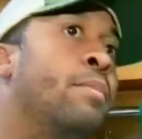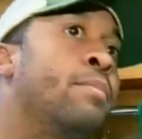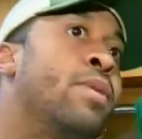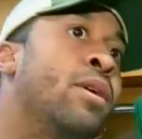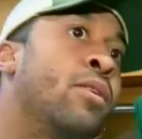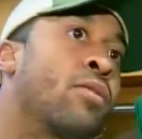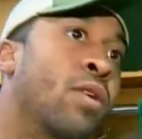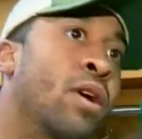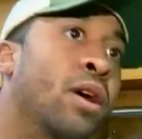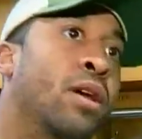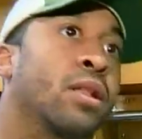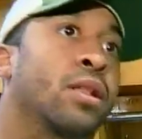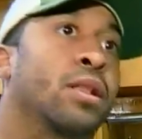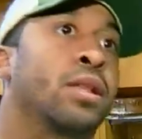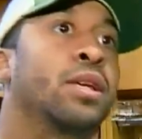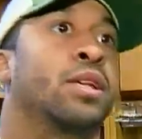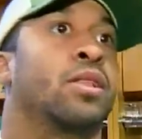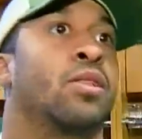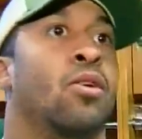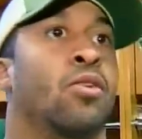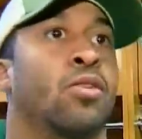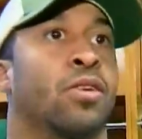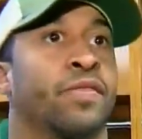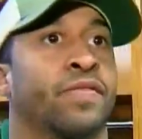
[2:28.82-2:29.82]
I've been around the
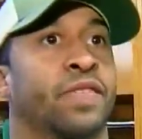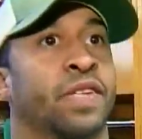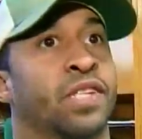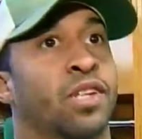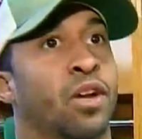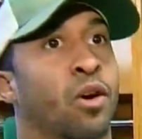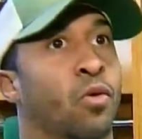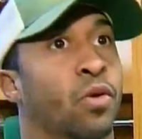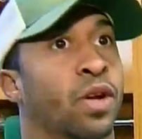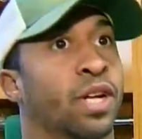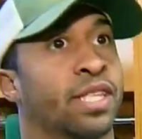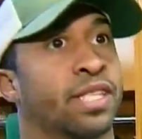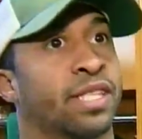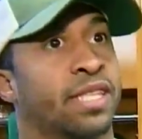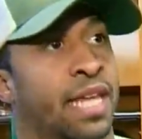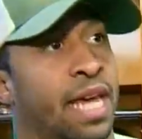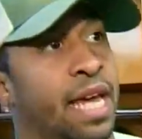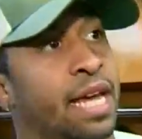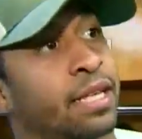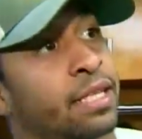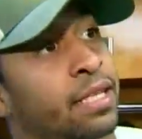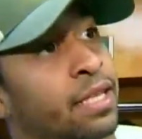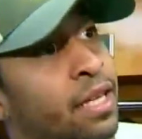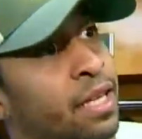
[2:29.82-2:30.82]
league long enough to know what it
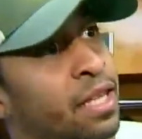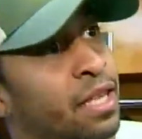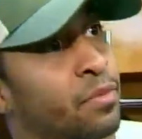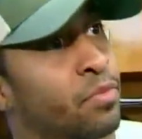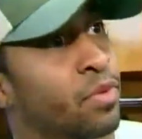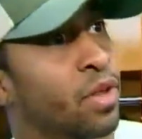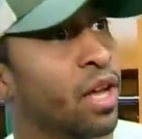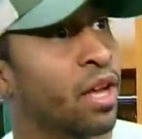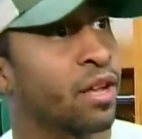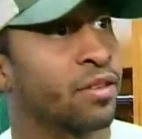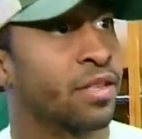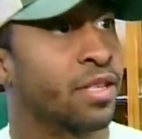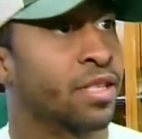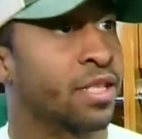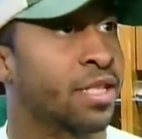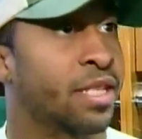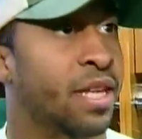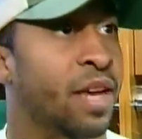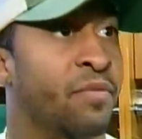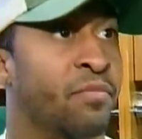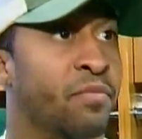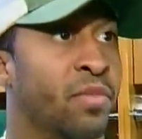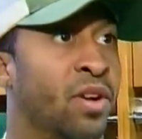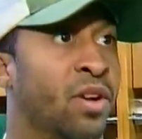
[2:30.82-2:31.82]
takes to get in the playoffs. I
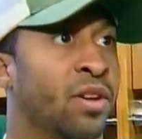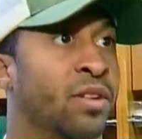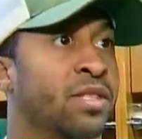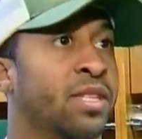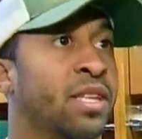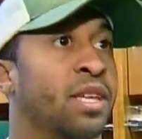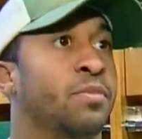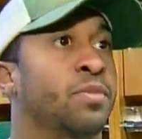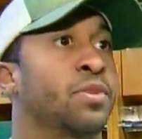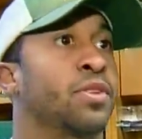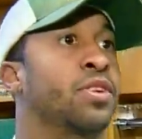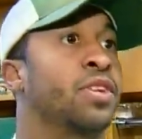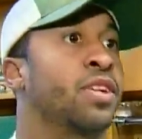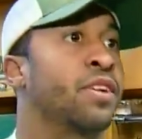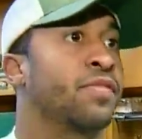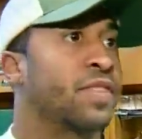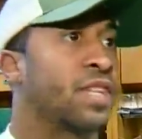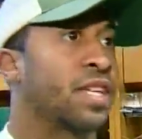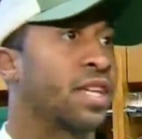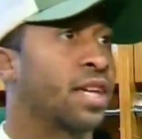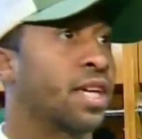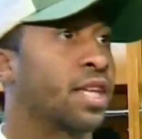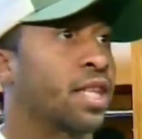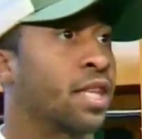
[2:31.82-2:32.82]
just haven't been on teams good
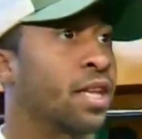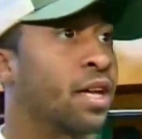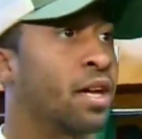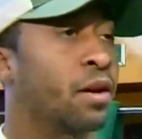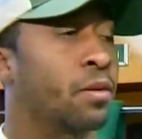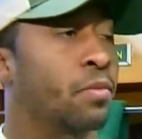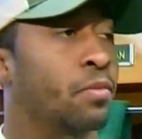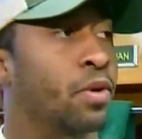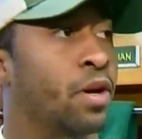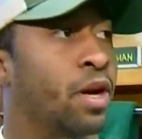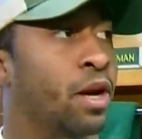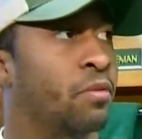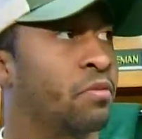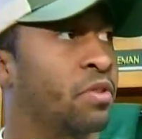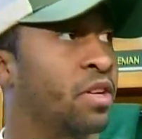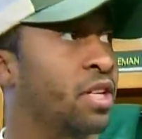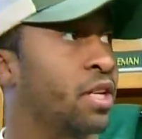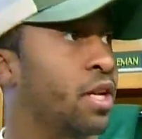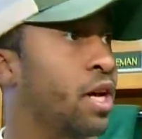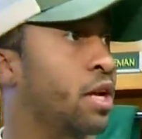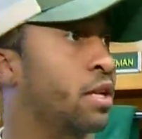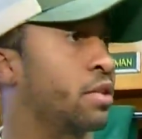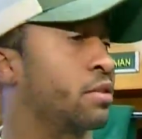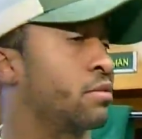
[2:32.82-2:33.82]
enough to get there. But, I
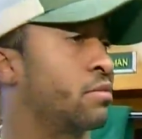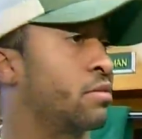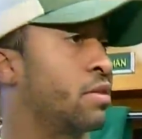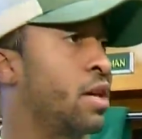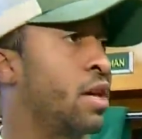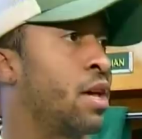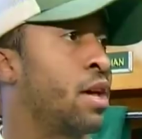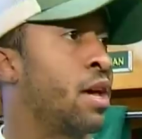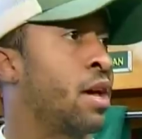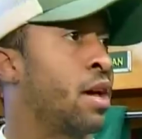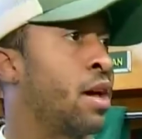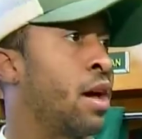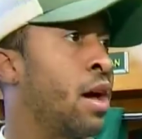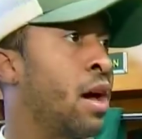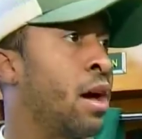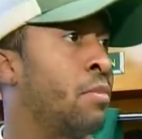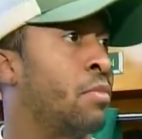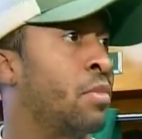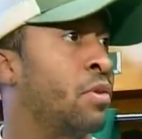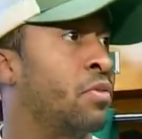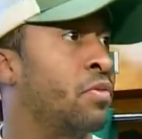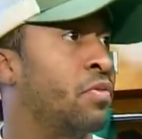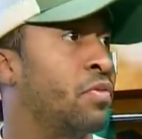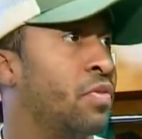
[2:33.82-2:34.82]
mean,
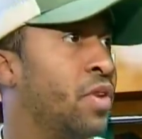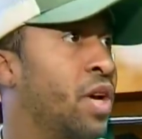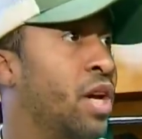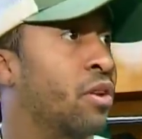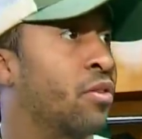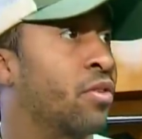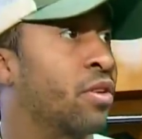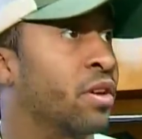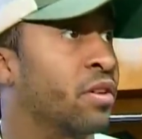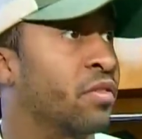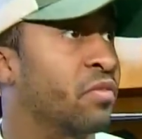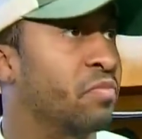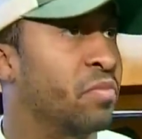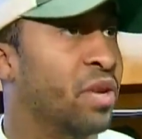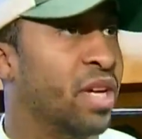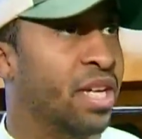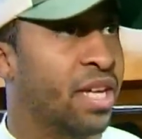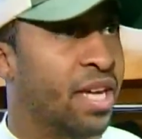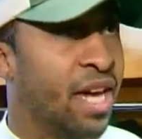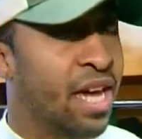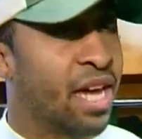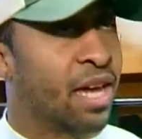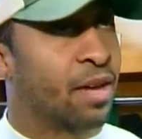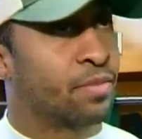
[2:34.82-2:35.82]
I'm a veteran of
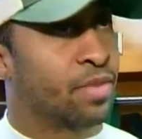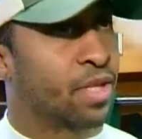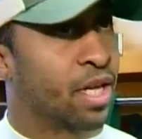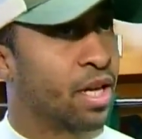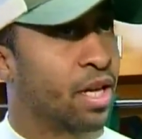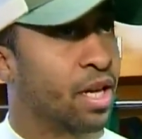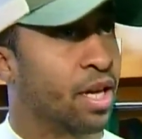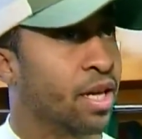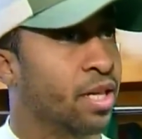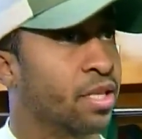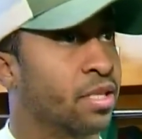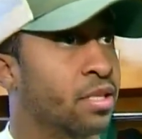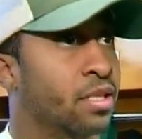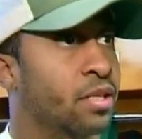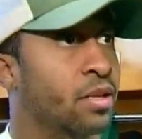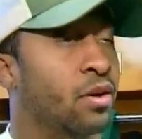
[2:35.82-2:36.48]
big games, I guess.